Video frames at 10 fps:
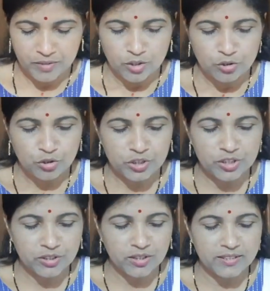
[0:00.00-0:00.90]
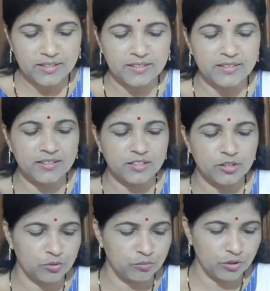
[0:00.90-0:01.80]
So here
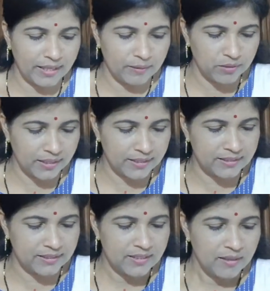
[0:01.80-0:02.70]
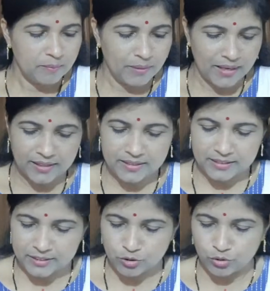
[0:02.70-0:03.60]
your vocabulary part
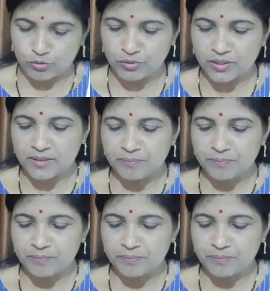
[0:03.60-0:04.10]
is over.